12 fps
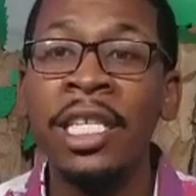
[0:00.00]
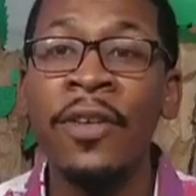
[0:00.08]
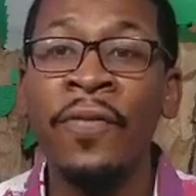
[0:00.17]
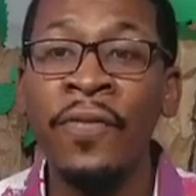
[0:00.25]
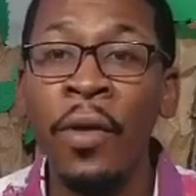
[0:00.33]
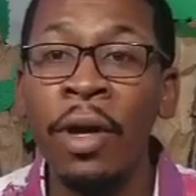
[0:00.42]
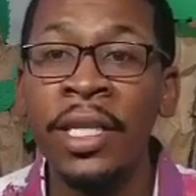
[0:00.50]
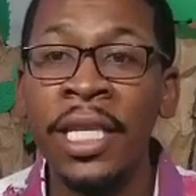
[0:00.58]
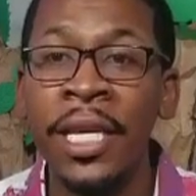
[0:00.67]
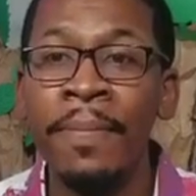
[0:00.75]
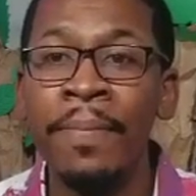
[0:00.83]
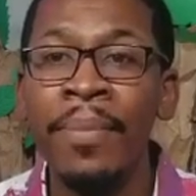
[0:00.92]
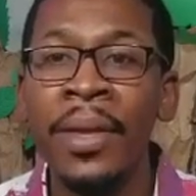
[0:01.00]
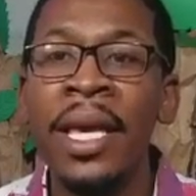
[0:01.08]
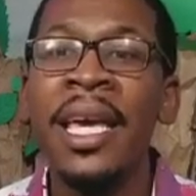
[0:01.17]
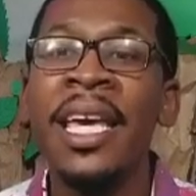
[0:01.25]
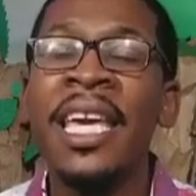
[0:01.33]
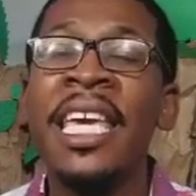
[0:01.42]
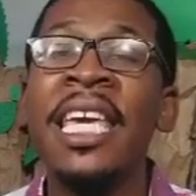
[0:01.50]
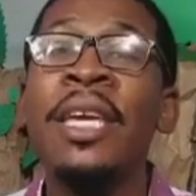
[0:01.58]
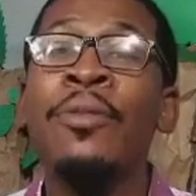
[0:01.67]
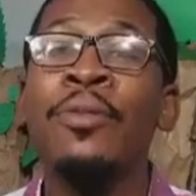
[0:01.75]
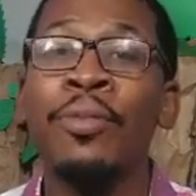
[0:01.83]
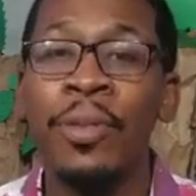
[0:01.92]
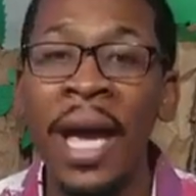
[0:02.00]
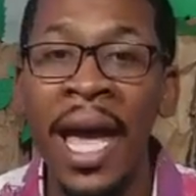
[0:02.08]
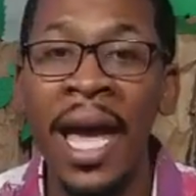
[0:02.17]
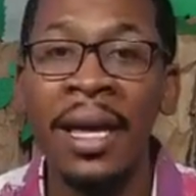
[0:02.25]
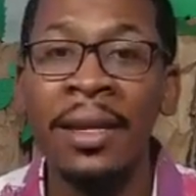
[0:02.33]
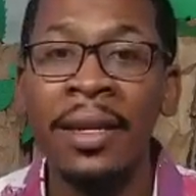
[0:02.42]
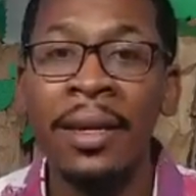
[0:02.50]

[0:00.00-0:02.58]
to force him, he ran,